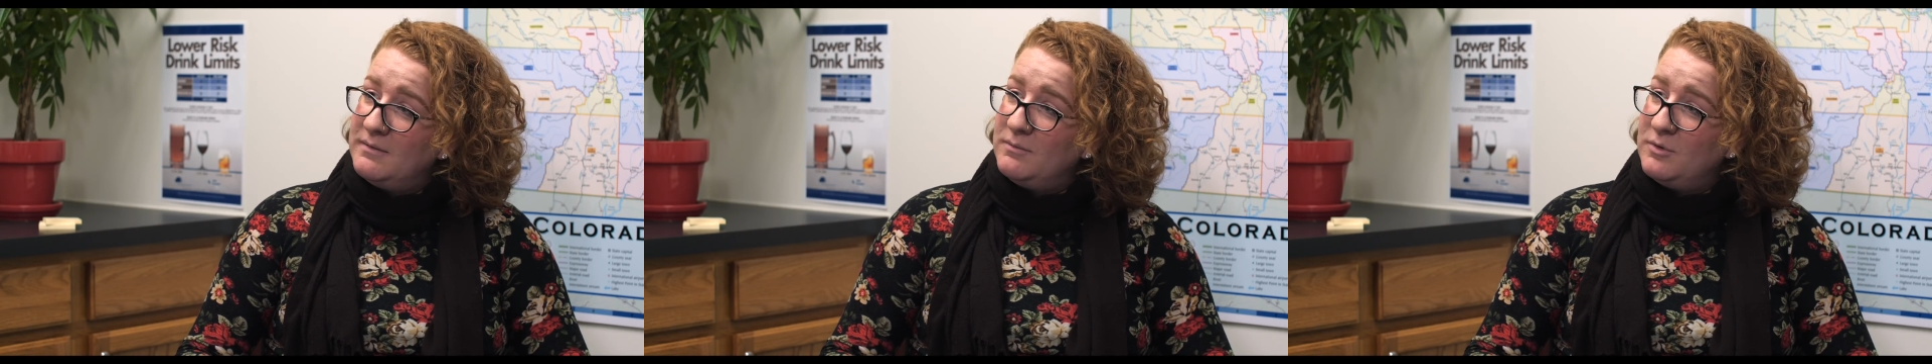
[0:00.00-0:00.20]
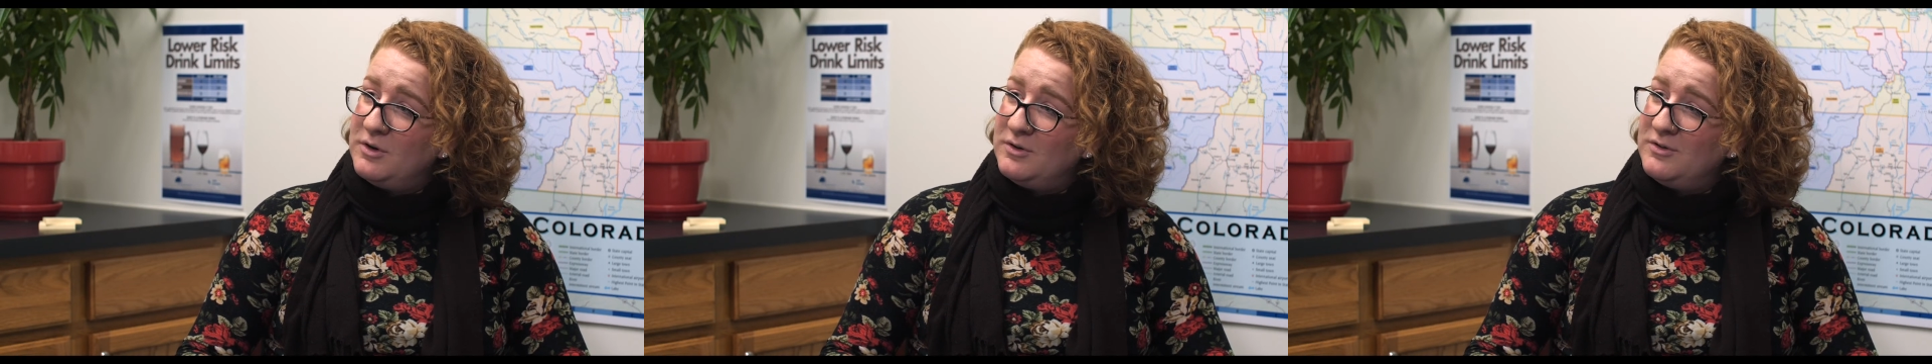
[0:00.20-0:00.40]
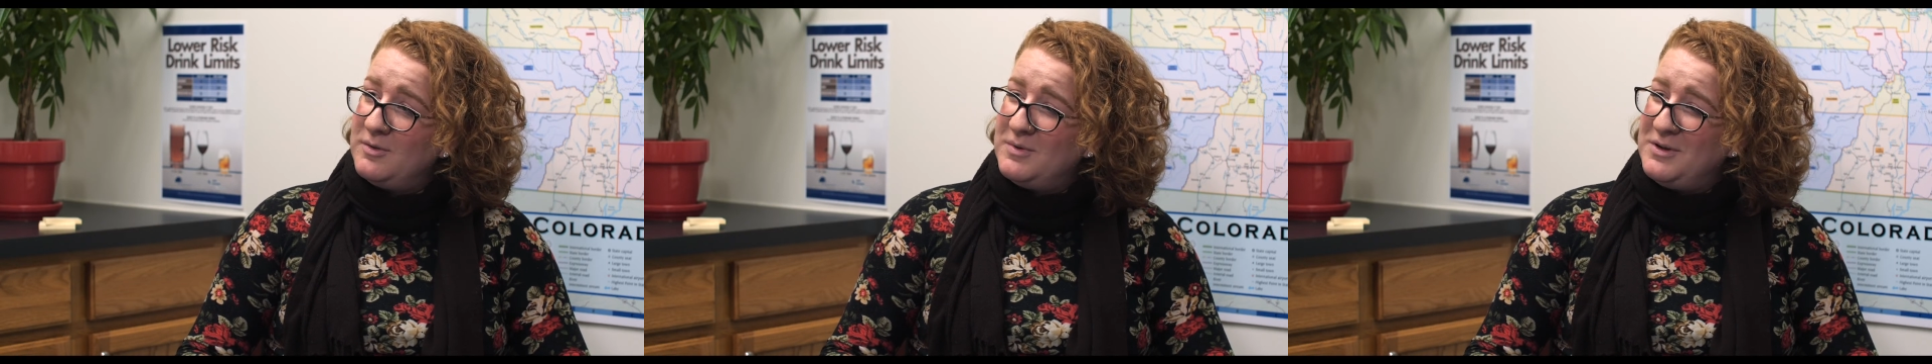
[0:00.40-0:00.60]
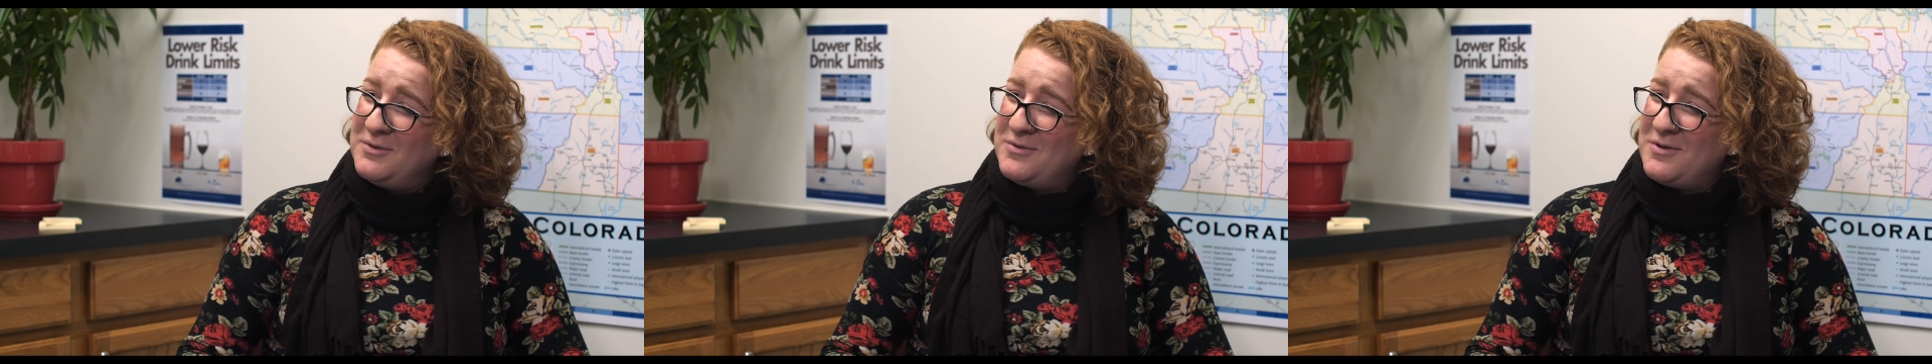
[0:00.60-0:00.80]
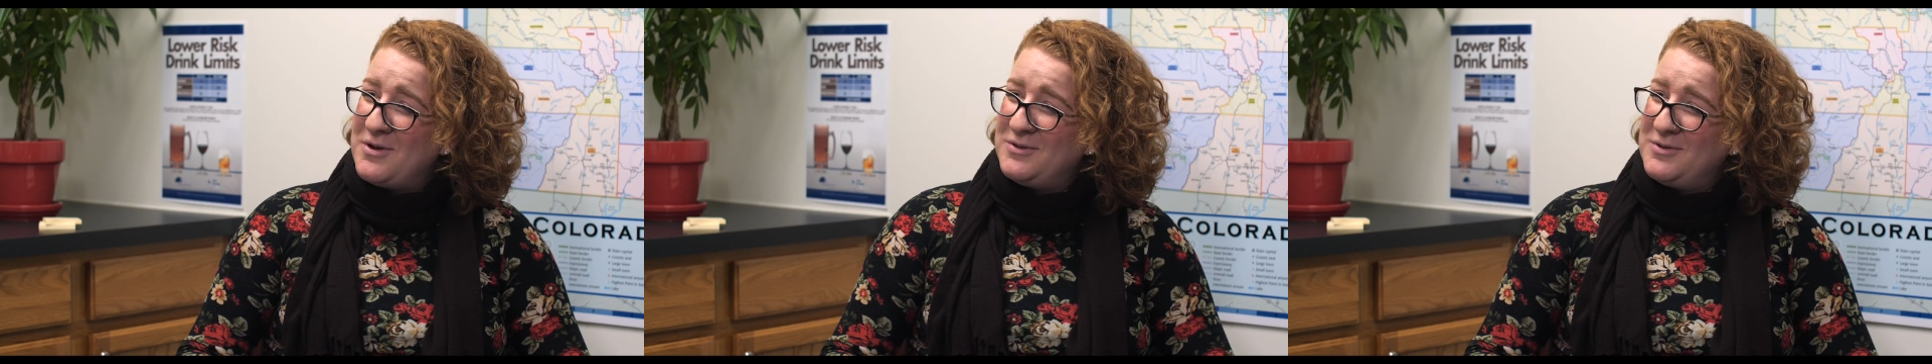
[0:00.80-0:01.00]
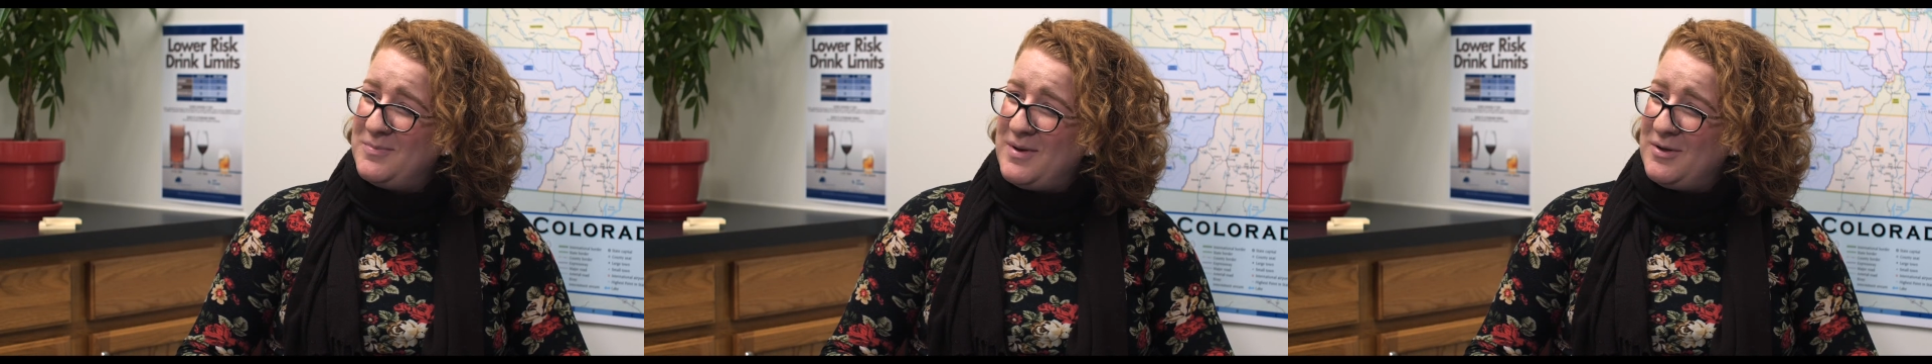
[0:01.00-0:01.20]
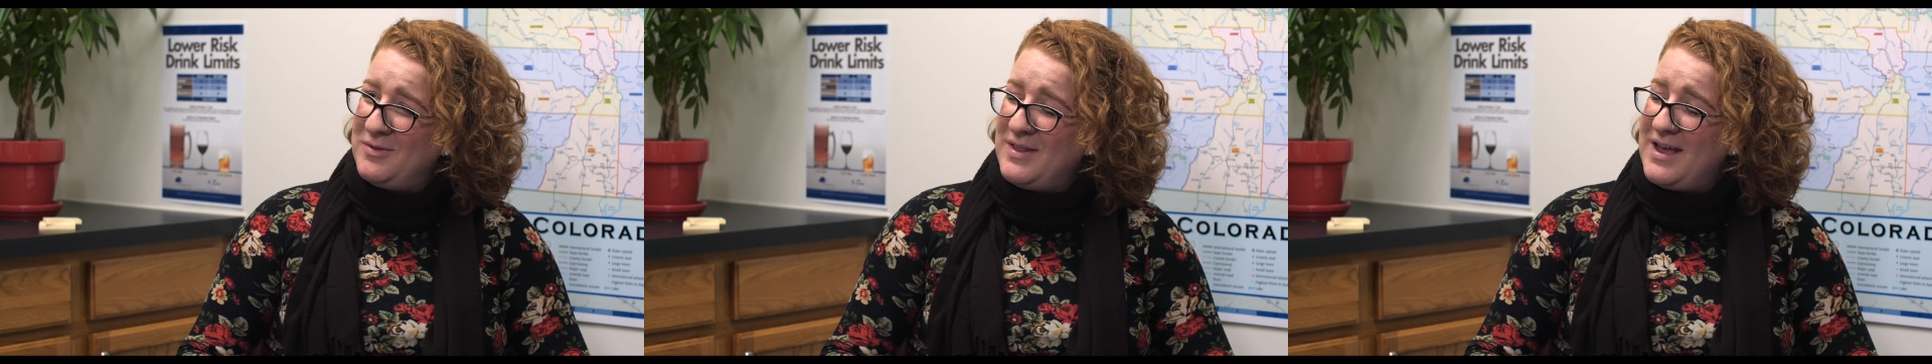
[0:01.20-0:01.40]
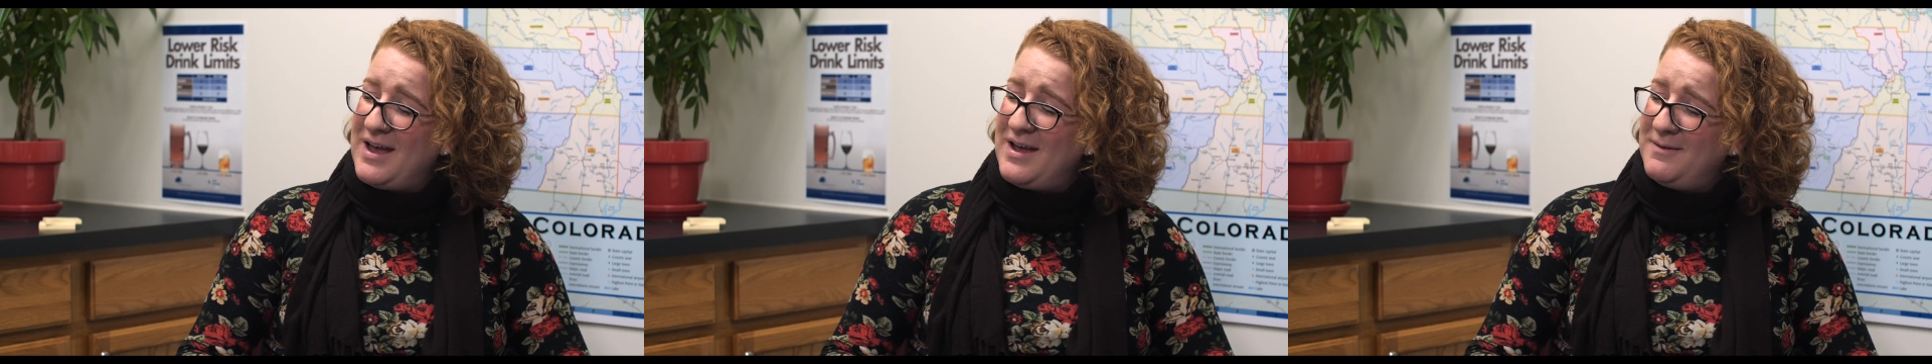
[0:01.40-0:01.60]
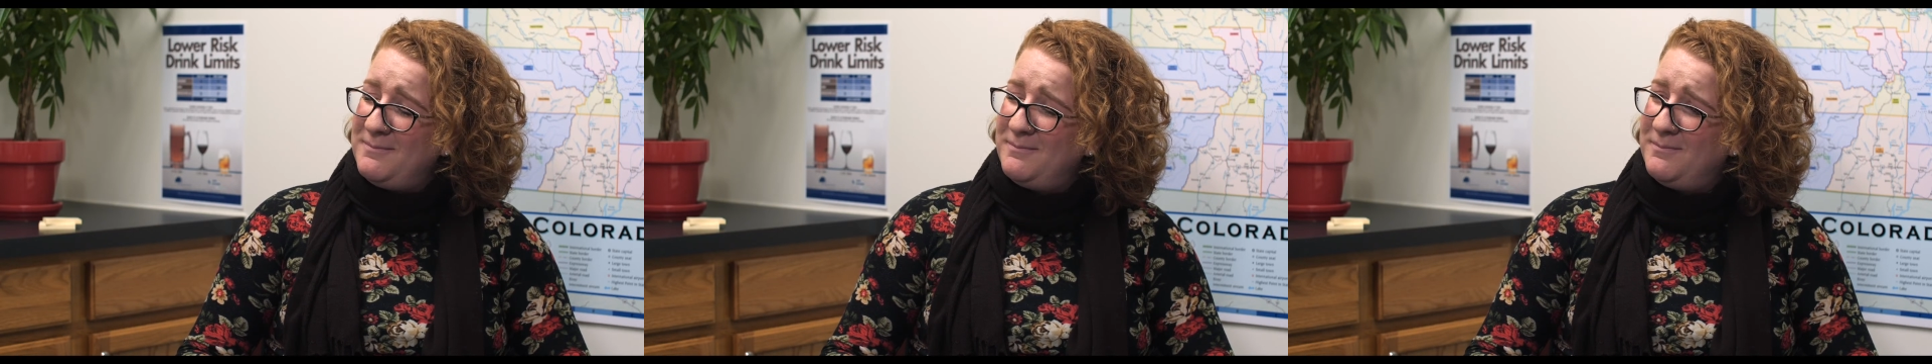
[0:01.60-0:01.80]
What are some of your thoughts about that?